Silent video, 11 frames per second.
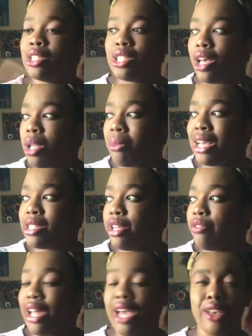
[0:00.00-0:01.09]
telling
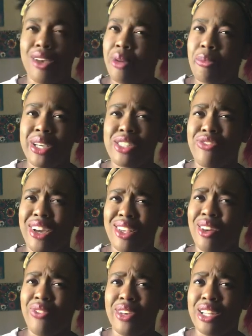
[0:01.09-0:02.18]
myself like, bitch, fuck
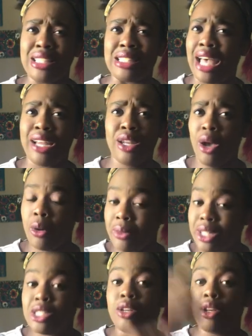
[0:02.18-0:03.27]
your feelings. Like, no,
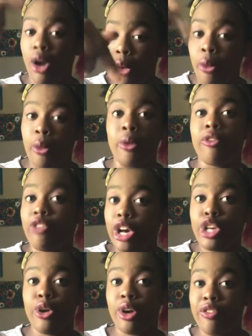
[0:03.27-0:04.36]
bitch, no,
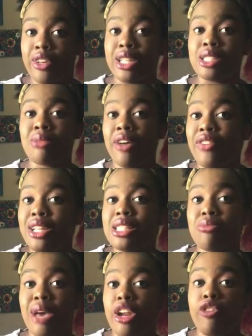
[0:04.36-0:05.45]
fuck your feelings. My feelings
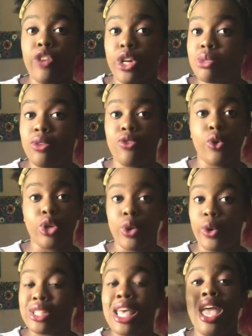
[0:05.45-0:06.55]
matter first before
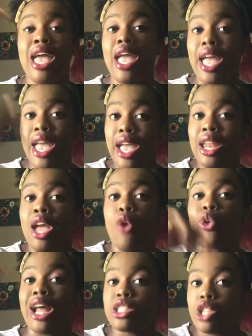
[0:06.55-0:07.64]
yours. And
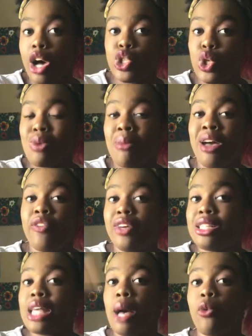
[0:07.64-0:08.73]
when I talk to you about my
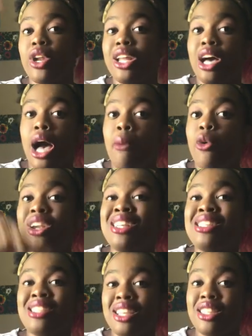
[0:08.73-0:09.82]
feelings, I'm gonna
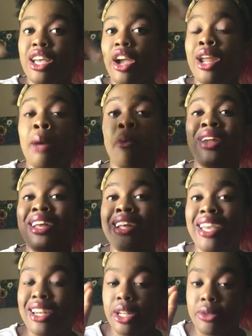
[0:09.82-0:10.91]
sit there and I'm gonna
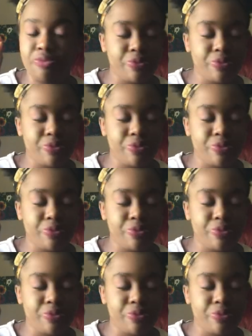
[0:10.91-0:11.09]
get